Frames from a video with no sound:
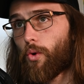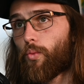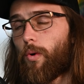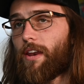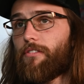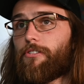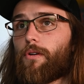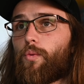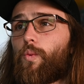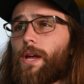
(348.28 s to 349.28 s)
what if
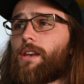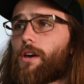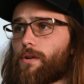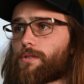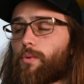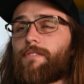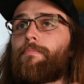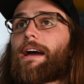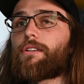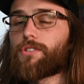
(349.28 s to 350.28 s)
Windows, what if
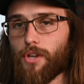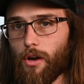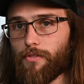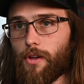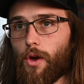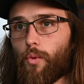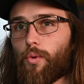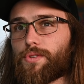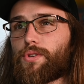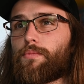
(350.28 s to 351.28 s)
Microsoft
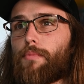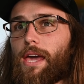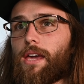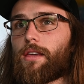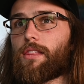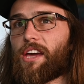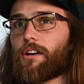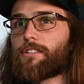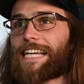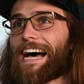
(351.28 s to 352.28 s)
were to make
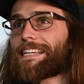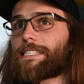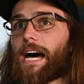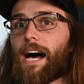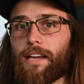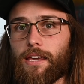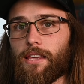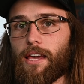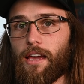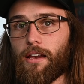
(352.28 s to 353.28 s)
their dot doc
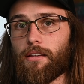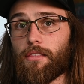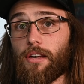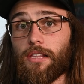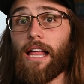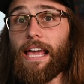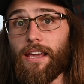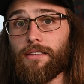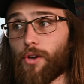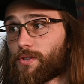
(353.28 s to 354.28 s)
and the
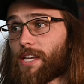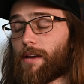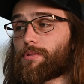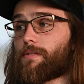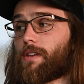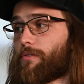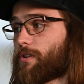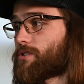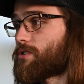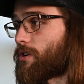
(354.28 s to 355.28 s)
like, those types of
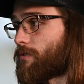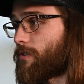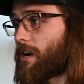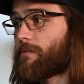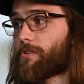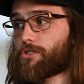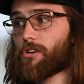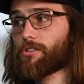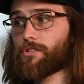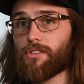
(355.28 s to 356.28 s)
different server
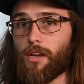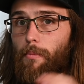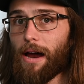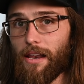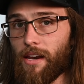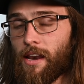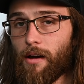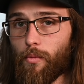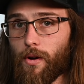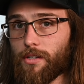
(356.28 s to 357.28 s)
infrastructures and commodity
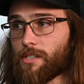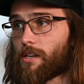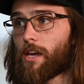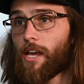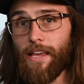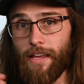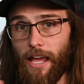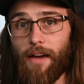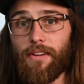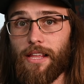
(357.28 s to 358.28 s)
networks and
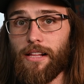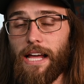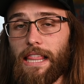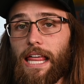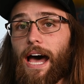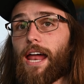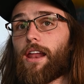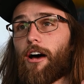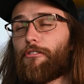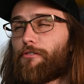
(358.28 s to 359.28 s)
everything like that,
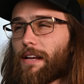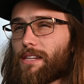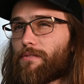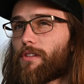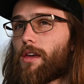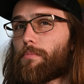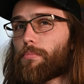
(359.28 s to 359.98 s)
effectively